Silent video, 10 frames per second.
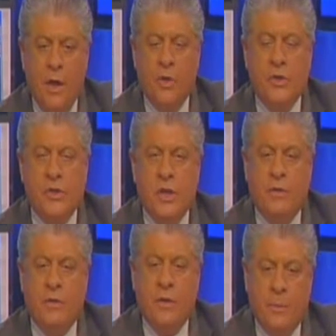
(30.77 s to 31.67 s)
your
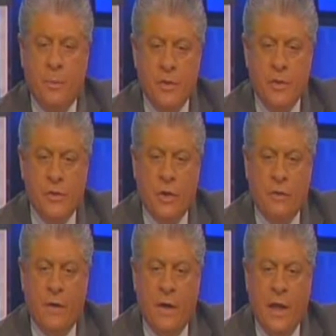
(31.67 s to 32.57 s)
civil liberties, your
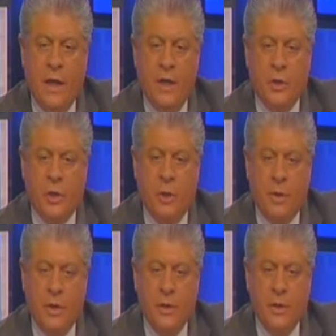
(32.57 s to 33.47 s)
financial
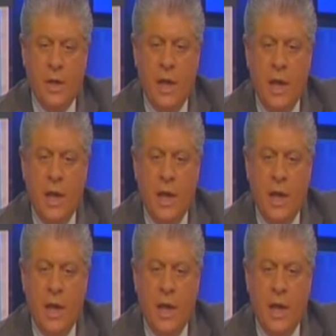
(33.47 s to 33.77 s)
liberties,